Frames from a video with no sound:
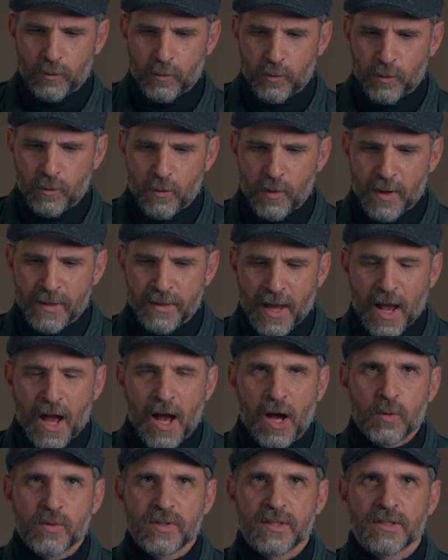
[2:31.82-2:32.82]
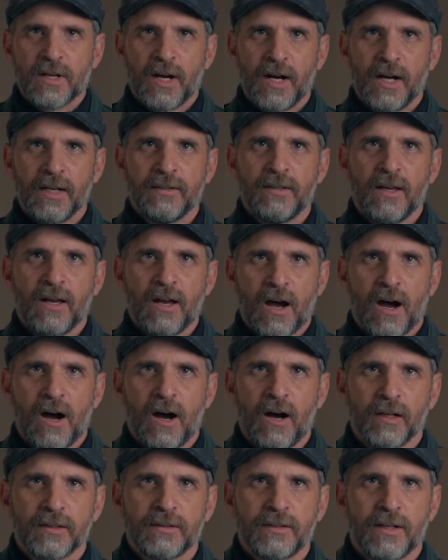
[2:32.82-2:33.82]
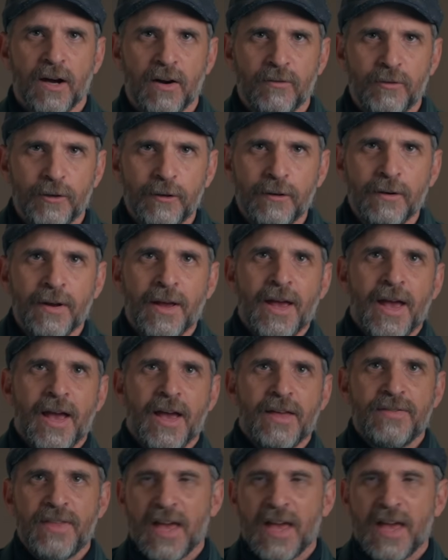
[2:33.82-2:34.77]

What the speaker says: to an outside hardcover, and